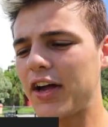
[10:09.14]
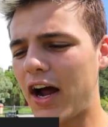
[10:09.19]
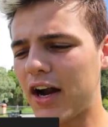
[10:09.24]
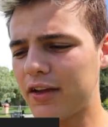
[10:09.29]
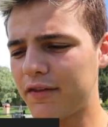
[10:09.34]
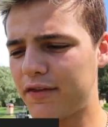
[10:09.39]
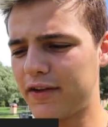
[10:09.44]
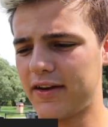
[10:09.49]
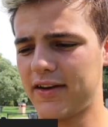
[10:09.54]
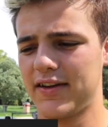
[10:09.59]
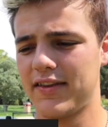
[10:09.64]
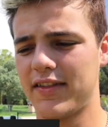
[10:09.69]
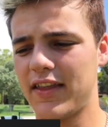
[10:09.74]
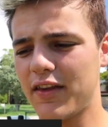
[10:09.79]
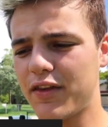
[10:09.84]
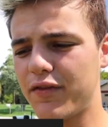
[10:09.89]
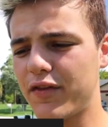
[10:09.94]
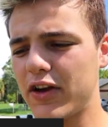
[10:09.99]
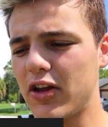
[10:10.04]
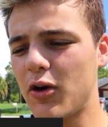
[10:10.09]
Donovan.
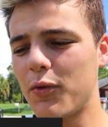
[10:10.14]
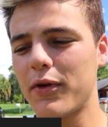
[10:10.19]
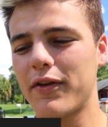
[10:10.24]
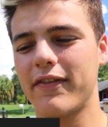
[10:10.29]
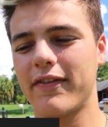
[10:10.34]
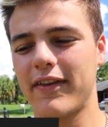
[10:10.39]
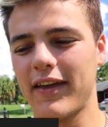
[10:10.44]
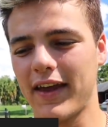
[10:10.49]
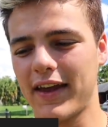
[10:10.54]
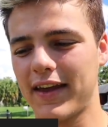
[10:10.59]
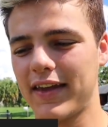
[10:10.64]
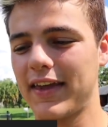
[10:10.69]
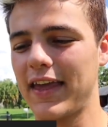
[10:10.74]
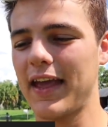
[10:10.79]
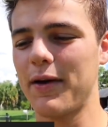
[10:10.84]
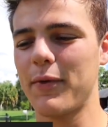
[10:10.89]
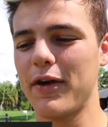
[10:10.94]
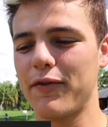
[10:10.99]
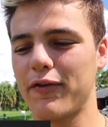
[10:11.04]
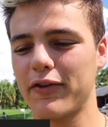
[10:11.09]
This video was sick.
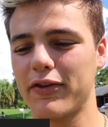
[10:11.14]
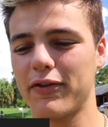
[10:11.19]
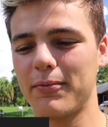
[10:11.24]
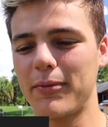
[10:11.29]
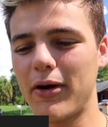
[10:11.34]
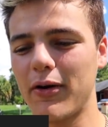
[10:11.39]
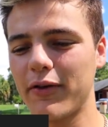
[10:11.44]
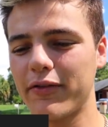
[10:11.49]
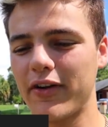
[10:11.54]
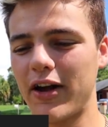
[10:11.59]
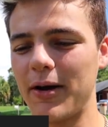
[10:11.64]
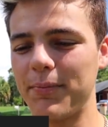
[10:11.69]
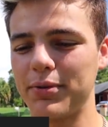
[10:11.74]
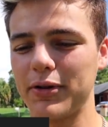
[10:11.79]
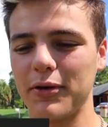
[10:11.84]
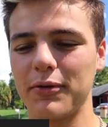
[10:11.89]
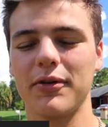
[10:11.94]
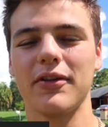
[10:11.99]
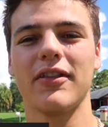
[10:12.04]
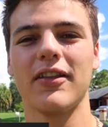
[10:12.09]
Can't wait for tomorrow's
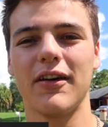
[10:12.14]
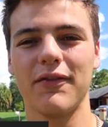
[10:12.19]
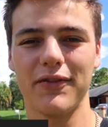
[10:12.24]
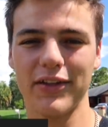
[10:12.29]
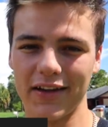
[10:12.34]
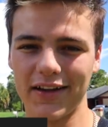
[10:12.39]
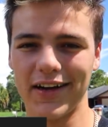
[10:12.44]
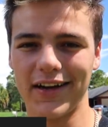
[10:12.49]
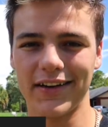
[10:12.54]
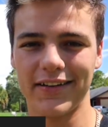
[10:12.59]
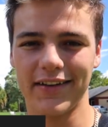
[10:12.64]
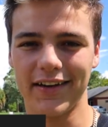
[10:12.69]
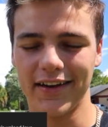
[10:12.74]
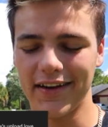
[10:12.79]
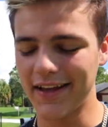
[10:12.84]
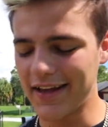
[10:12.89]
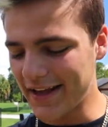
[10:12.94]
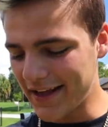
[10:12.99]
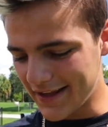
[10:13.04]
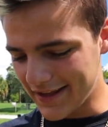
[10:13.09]
upload. Love the
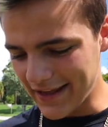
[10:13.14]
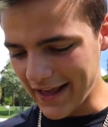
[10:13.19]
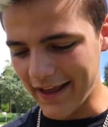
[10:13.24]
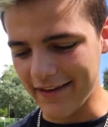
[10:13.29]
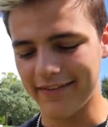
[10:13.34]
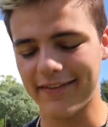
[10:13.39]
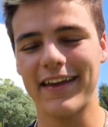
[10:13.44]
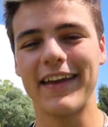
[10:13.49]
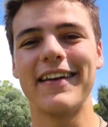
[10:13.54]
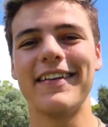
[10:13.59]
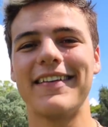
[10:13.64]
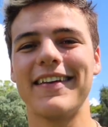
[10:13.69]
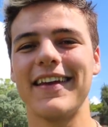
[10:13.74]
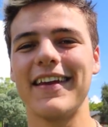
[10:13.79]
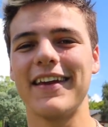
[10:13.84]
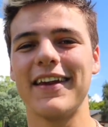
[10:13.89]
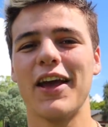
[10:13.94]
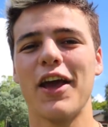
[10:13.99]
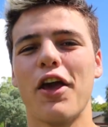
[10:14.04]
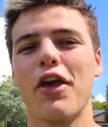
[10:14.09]
content. Yes,
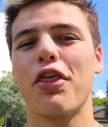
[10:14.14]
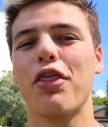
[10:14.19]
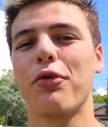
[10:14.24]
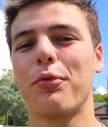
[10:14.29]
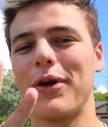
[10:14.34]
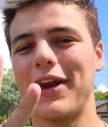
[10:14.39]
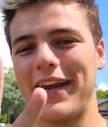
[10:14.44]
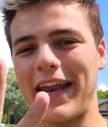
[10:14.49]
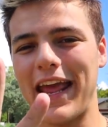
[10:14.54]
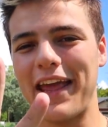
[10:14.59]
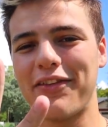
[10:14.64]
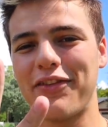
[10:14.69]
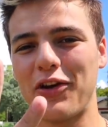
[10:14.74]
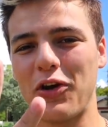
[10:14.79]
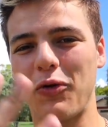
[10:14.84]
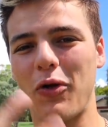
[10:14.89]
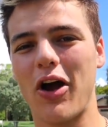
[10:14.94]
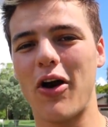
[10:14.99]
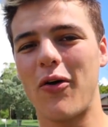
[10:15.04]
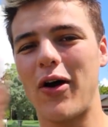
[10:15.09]
indeed. 3 days in
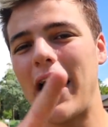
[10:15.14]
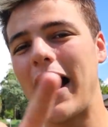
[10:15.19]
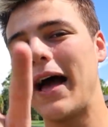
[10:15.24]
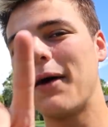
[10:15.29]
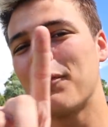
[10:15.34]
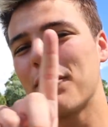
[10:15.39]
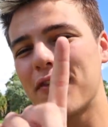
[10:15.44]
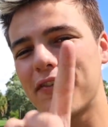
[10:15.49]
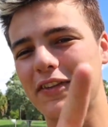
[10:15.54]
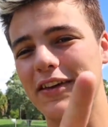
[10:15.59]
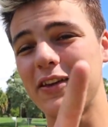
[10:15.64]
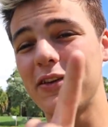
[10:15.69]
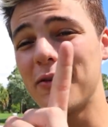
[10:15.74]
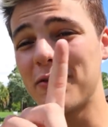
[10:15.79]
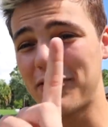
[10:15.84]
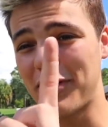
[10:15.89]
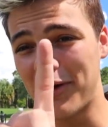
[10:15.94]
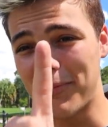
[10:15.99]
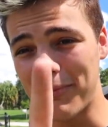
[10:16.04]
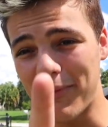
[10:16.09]
a row. I will see
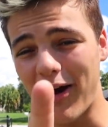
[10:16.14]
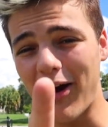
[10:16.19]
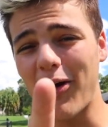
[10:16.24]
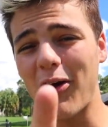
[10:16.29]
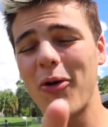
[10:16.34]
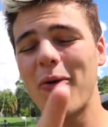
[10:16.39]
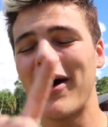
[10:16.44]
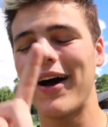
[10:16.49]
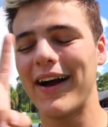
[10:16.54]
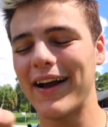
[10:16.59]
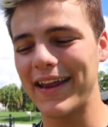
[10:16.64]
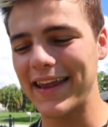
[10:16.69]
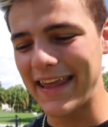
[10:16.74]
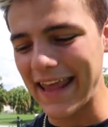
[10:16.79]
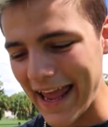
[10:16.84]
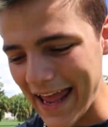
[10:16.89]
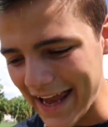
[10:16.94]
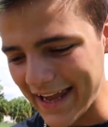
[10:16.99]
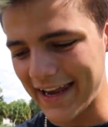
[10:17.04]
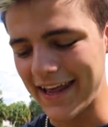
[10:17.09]
you tomorrow
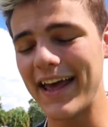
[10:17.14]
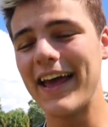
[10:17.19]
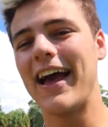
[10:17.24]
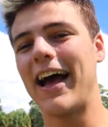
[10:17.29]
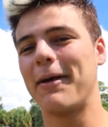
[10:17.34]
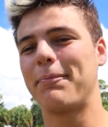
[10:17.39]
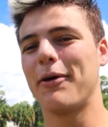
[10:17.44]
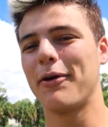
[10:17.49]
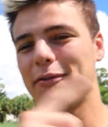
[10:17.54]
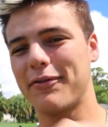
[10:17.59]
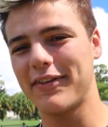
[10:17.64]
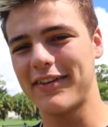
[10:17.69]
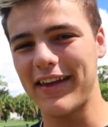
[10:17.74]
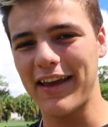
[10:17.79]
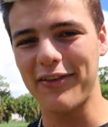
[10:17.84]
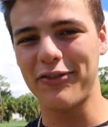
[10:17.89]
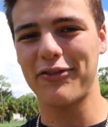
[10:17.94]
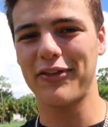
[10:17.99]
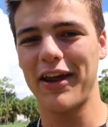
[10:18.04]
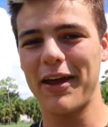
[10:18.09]
again. I posted
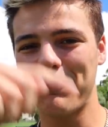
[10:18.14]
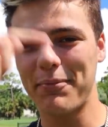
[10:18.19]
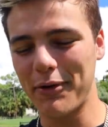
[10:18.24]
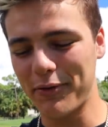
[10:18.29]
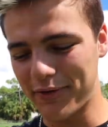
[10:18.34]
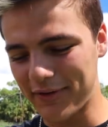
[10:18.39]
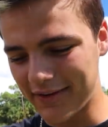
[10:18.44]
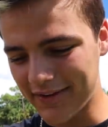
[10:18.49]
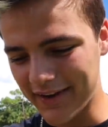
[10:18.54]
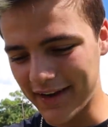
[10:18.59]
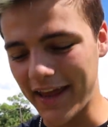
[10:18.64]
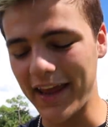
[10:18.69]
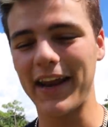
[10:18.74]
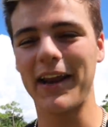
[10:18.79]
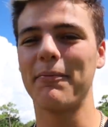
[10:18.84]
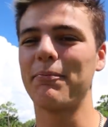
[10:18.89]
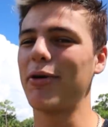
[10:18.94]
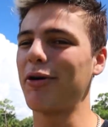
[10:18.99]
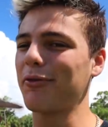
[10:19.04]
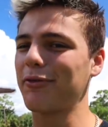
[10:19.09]
yesterday, I posted today,
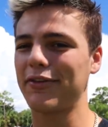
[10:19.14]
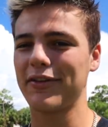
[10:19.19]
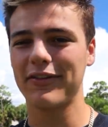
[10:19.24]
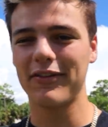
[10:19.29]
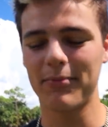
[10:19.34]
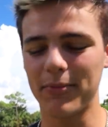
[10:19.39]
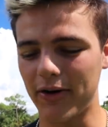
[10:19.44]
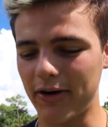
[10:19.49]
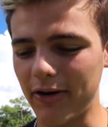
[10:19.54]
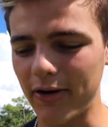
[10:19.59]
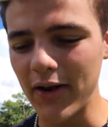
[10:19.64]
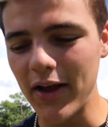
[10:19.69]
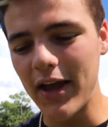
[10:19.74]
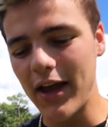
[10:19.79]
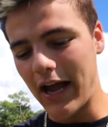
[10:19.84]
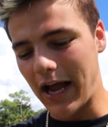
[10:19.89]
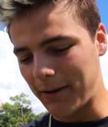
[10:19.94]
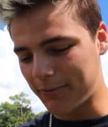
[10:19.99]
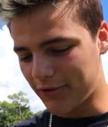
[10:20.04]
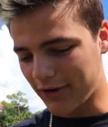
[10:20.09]
and I'm posting tomorrow.
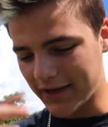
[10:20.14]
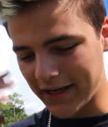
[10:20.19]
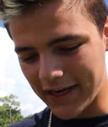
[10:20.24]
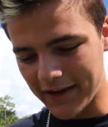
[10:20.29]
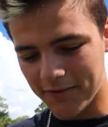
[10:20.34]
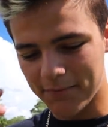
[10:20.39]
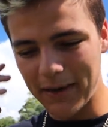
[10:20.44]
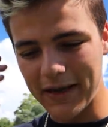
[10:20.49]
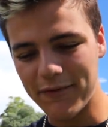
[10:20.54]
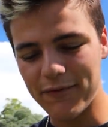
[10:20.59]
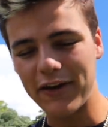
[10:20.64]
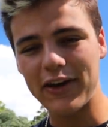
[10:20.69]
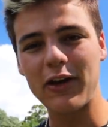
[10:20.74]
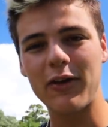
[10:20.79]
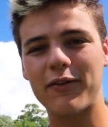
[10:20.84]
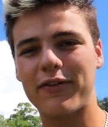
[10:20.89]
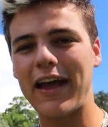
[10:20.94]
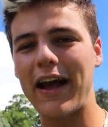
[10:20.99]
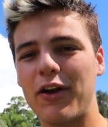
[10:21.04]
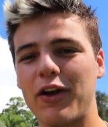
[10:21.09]
I'm trying to get as many
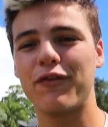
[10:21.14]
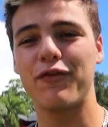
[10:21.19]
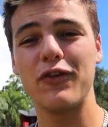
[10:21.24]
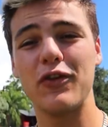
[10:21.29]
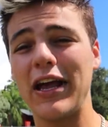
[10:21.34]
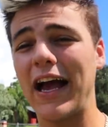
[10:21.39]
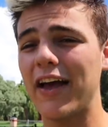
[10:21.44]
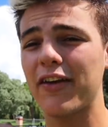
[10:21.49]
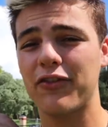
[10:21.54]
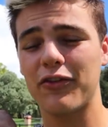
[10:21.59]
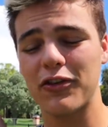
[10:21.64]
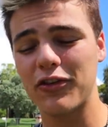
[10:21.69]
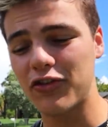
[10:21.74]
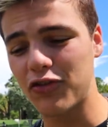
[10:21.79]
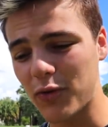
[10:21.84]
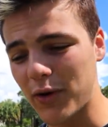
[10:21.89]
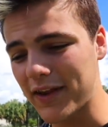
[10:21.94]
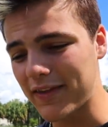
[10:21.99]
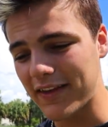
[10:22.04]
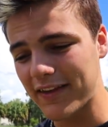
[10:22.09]
videos out. If you guys are
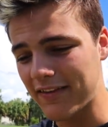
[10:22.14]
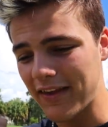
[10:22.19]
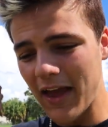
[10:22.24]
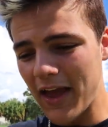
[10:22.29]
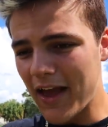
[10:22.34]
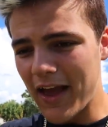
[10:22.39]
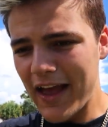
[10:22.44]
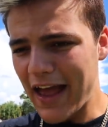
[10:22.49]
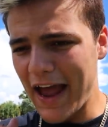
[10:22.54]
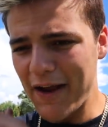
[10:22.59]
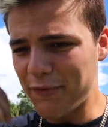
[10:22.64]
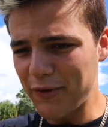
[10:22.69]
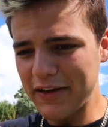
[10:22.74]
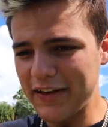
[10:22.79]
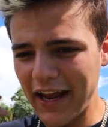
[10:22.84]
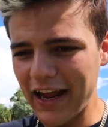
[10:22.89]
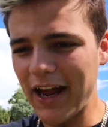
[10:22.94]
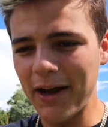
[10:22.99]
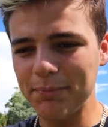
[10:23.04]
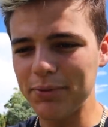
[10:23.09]
enjoying this
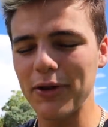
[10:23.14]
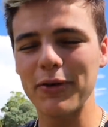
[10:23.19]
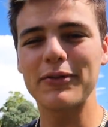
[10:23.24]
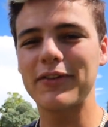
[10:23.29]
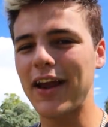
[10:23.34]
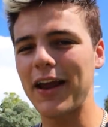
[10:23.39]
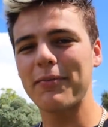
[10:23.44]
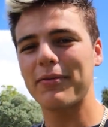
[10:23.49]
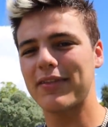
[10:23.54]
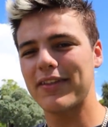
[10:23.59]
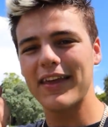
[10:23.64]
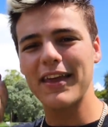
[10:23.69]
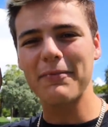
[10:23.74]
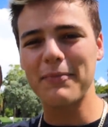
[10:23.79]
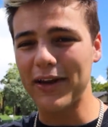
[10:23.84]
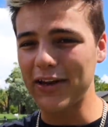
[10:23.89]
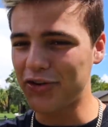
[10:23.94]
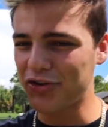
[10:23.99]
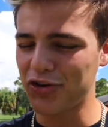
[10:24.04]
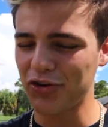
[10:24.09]
everyday upload type
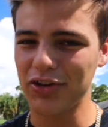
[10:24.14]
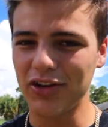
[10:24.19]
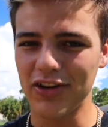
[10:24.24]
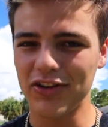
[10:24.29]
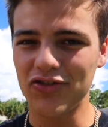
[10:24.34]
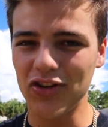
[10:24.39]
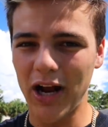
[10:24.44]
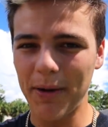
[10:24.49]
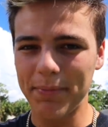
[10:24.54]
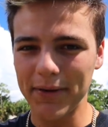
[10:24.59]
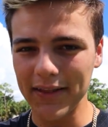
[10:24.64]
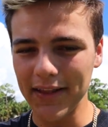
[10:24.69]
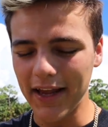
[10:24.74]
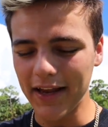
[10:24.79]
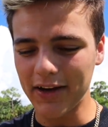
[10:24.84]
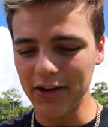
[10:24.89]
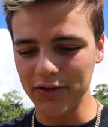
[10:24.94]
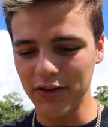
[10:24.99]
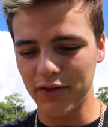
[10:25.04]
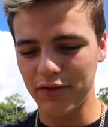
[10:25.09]
thing, make sure you drop a
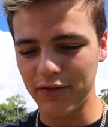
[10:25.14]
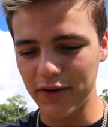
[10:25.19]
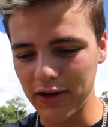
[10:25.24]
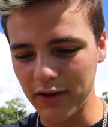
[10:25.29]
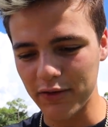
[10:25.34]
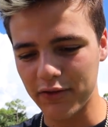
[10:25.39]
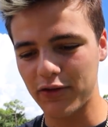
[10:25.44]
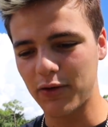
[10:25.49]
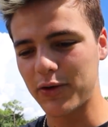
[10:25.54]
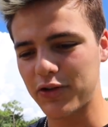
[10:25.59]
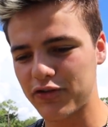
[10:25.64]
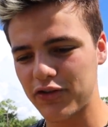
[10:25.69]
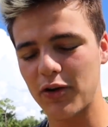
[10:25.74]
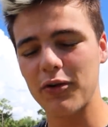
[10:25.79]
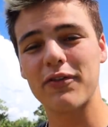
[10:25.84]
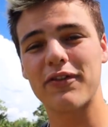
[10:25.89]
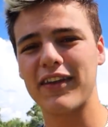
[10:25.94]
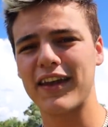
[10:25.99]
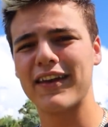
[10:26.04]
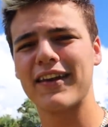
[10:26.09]
like on this video so it
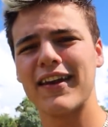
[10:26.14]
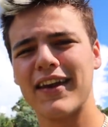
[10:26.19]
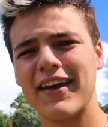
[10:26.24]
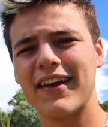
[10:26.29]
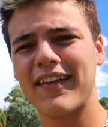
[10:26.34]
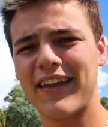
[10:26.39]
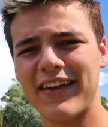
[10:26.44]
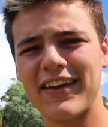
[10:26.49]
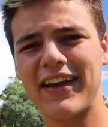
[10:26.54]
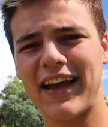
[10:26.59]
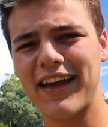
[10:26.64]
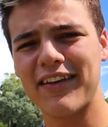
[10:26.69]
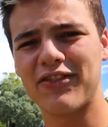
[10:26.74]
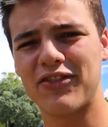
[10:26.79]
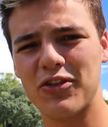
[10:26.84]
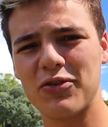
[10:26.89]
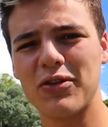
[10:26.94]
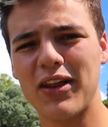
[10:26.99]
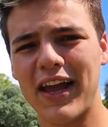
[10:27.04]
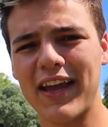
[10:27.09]
shows that you guys do